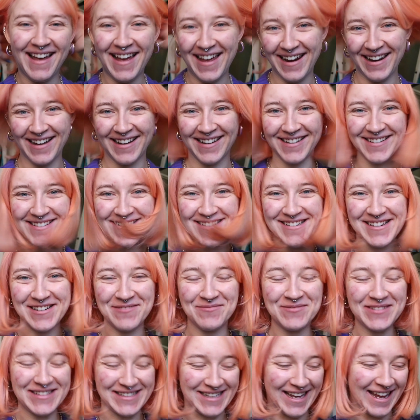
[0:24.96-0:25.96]
Hello,
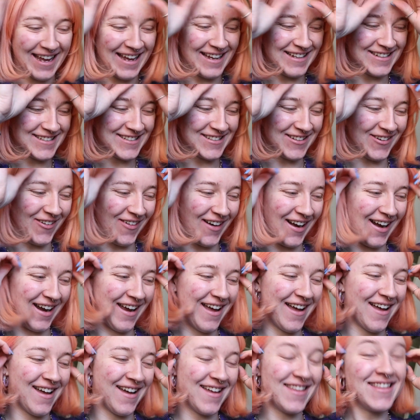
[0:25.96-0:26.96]
jump scare, sorry.
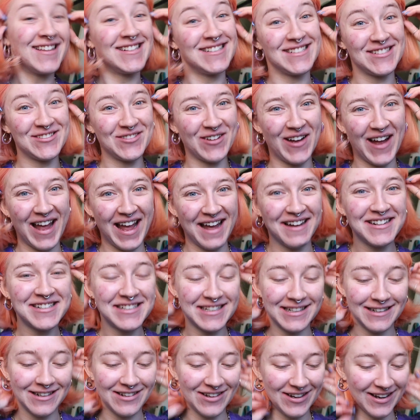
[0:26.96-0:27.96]
This is what I
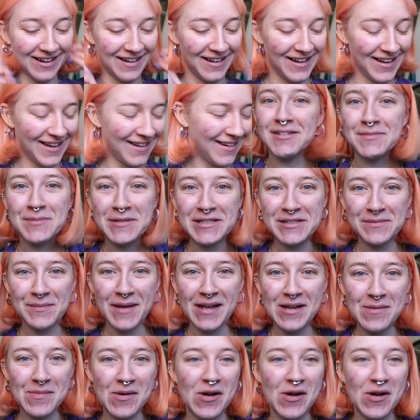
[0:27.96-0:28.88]
actually look like. Let's put some makeup